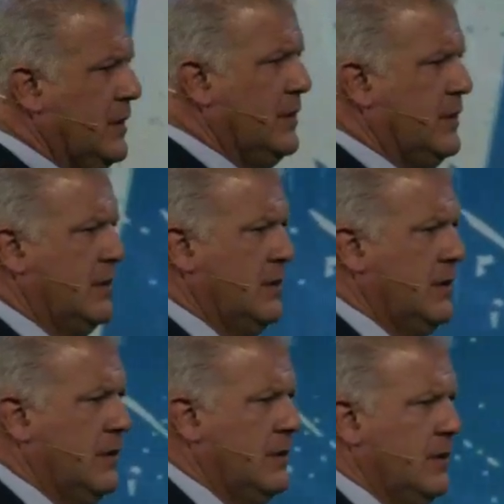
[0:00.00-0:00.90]

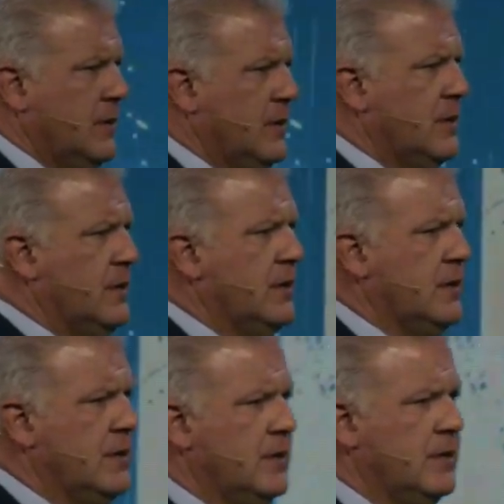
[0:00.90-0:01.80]

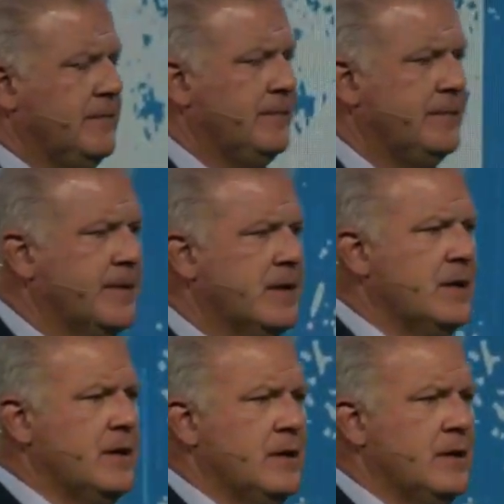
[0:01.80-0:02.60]
(silence)